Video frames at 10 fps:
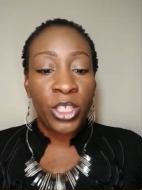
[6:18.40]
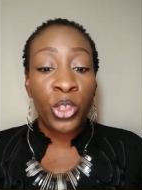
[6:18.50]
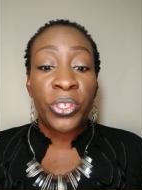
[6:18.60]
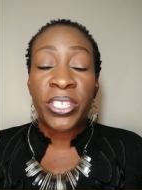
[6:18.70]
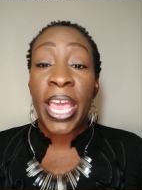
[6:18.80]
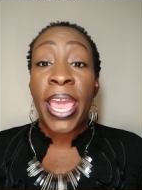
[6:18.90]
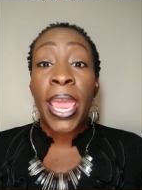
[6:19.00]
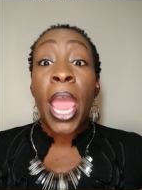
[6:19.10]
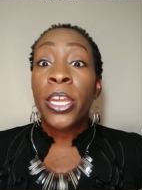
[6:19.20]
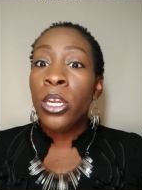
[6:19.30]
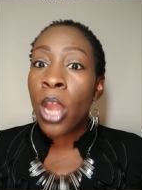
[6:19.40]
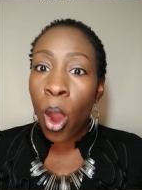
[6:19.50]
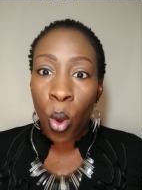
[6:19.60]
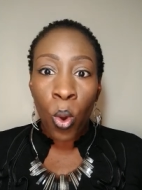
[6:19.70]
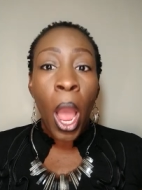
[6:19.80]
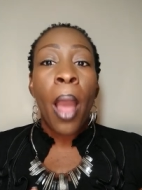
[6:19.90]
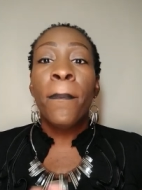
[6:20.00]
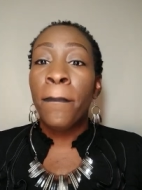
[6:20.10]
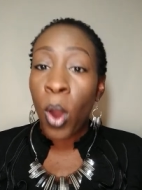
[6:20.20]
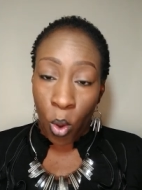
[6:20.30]
to say no
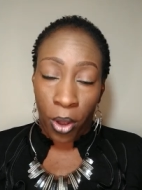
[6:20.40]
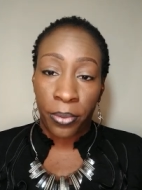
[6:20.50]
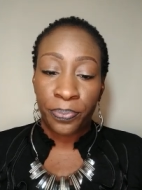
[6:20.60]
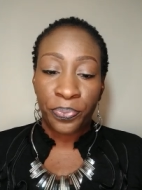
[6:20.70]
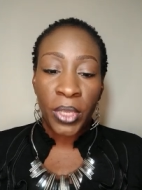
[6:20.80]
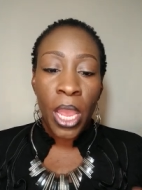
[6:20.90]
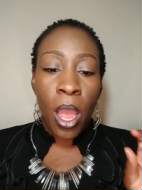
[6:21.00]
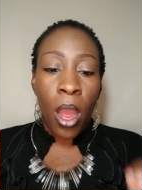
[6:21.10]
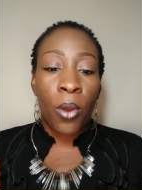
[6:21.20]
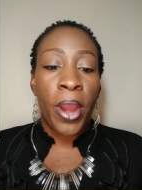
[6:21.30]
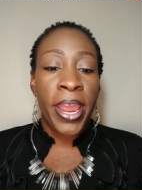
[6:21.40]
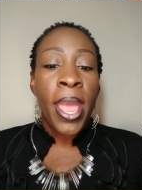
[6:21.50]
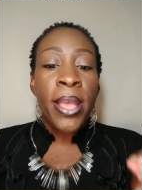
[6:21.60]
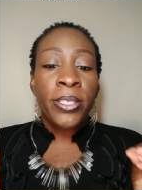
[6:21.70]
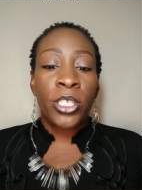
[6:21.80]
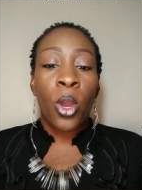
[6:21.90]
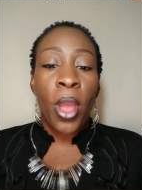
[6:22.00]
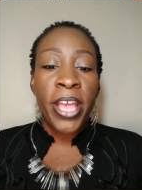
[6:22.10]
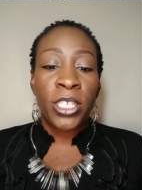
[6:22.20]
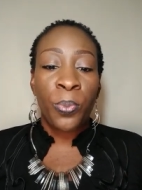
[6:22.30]
more. All right.
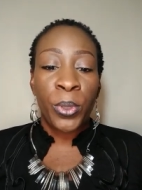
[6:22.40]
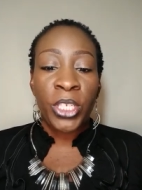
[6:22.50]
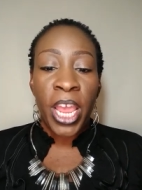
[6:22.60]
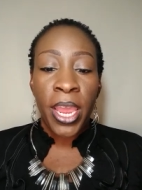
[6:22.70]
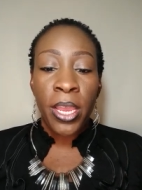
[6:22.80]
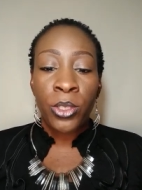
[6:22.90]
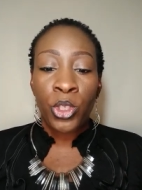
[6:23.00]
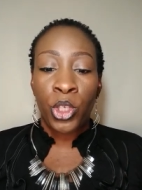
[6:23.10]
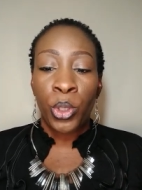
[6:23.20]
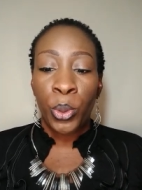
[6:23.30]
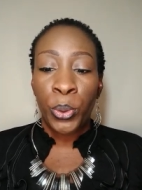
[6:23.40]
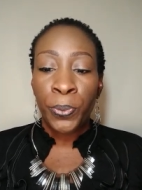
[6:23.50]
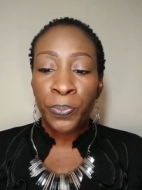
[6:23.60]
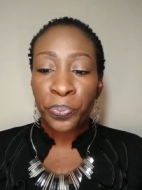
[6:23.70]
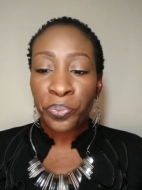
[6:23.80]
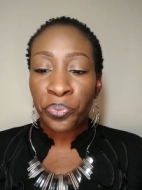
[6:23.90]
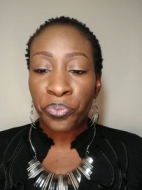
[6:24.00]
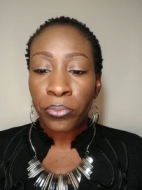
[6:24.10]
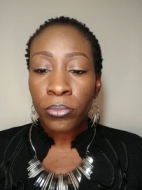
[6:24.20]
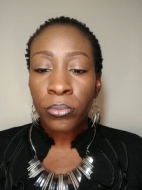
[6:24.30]
So as it pertains to
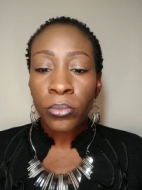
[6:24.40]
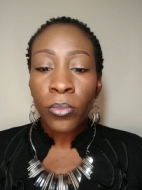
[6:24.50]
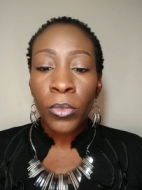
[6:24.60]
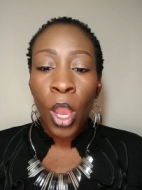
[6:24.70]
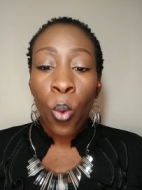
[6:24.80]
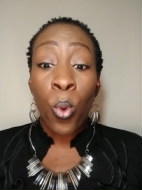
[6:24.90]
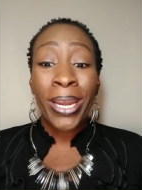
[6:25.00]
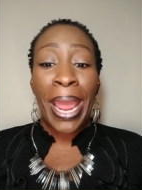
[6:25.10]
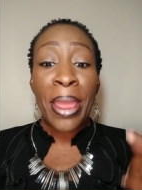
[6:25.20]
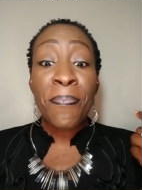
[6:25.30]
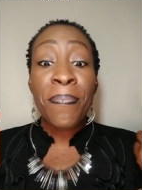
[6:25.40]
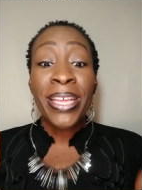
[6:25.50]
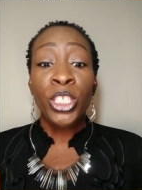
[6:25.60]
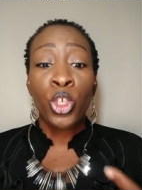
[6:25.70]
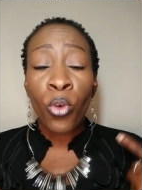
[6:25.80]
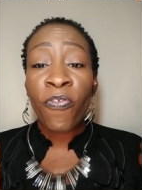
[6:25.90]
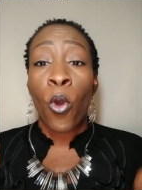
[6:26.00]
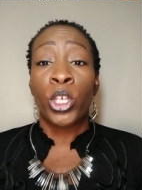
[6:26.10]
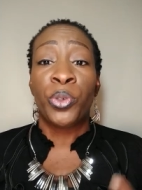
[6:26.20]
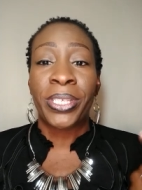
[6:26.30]
what a mental
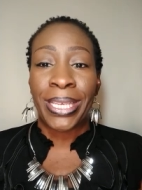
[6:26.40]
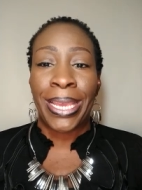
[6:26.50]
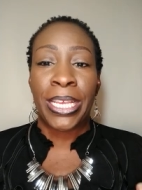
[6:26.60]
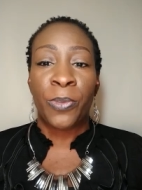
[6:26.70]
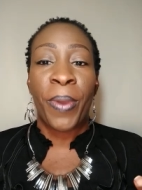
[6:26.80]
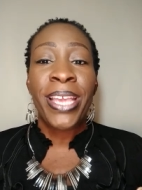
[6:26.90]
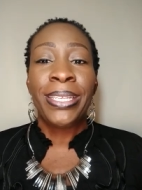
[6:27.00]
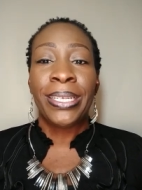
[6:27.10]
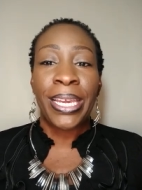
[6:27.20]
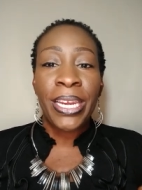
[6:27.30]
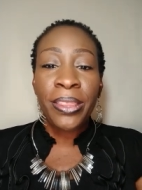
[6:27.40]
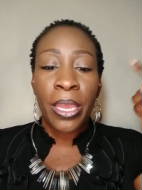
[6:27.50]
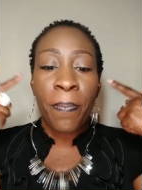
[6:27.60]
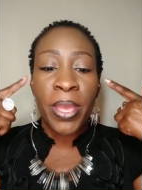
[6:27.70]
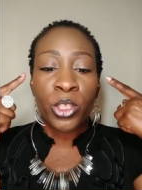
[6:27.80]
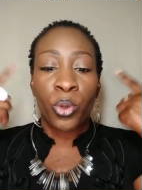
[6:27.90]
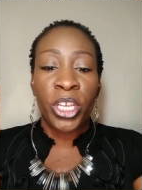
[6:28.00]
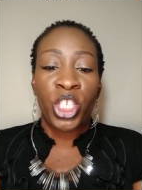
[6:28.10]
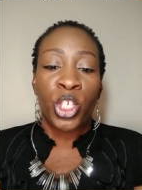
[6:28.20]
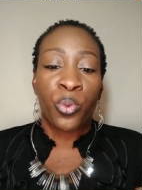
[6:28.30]
fortress is. Basically, anything
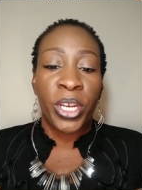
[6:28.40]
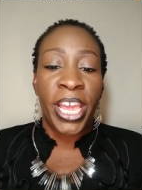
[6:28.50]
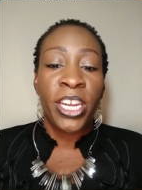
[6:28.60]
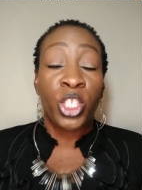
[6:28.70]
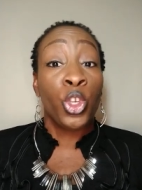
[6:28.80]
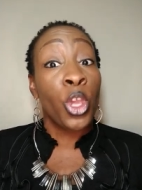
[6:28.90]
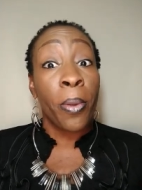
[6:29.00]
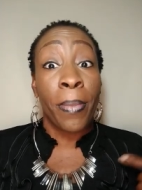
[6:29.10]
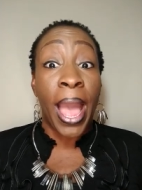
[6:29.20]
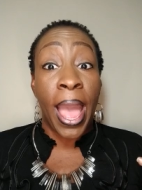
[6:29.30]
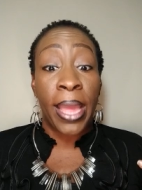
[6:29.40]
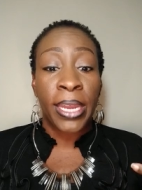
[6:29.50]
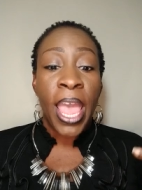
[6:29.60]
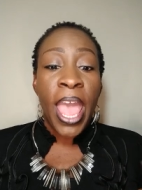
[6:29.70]
mental is just related to your mind.